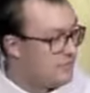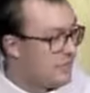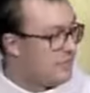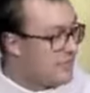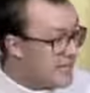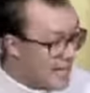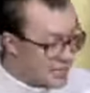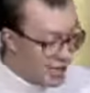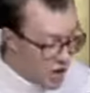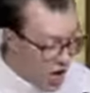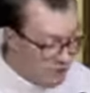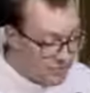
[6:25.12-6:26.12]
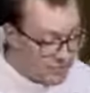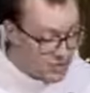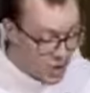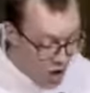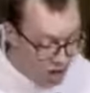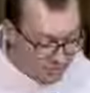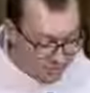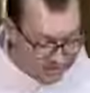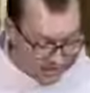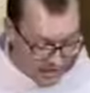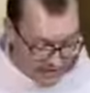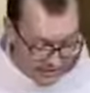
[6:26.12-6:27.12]
The daily office
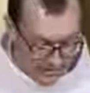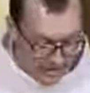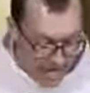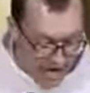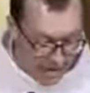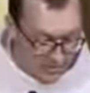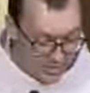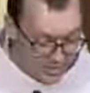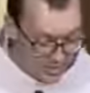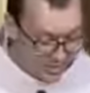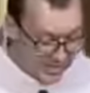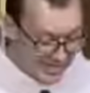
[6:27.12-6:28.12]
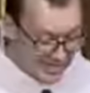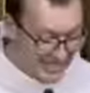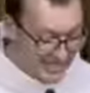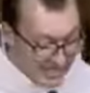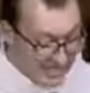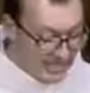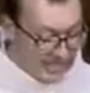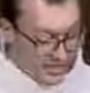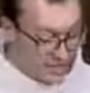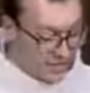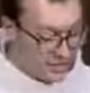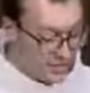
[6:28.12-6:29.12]
offers us time to sink
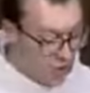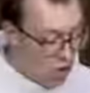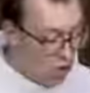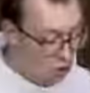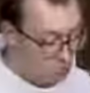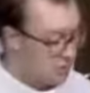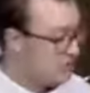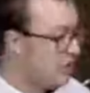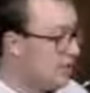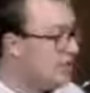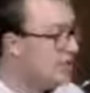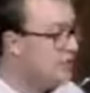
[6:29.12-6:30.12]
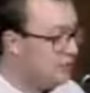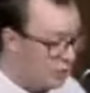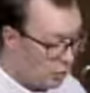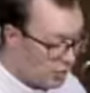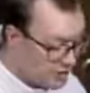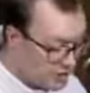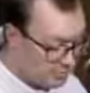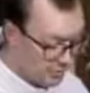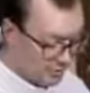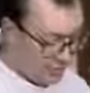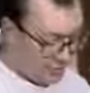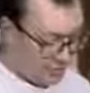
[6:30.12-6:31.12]
into Psalms, to
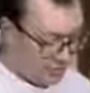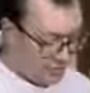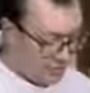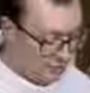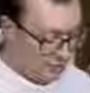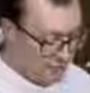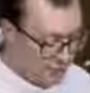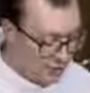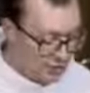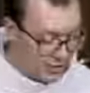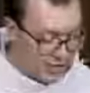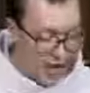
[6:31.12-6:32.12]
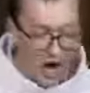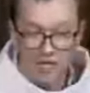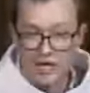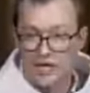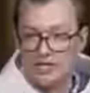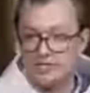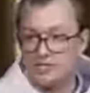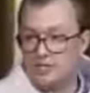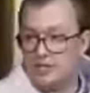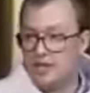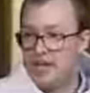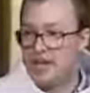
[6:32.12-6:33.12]
whisper familiar collects,
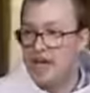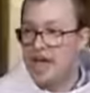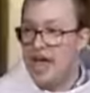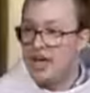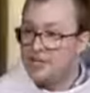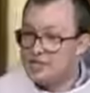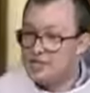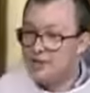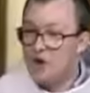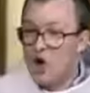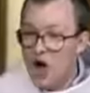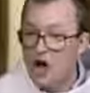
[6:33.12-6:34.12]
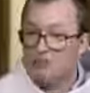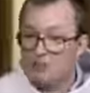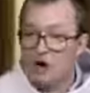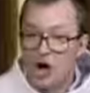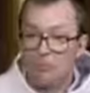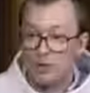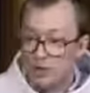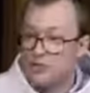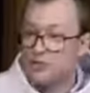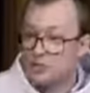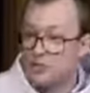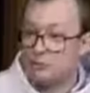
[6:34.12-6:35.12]
and to offer our
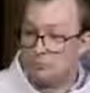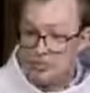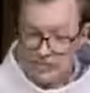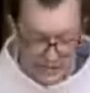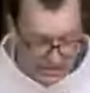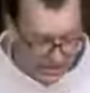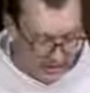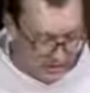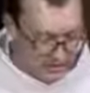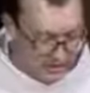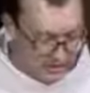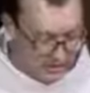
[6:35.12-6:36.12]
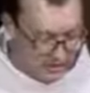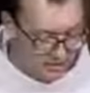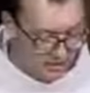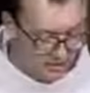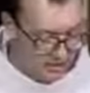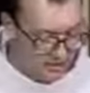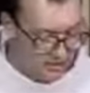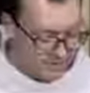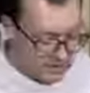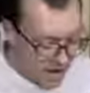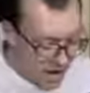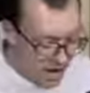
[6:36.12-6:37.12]
personal petitions to
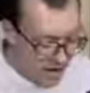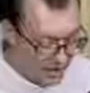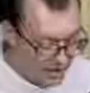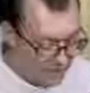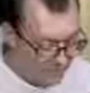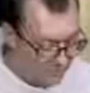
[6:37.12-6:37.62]
God.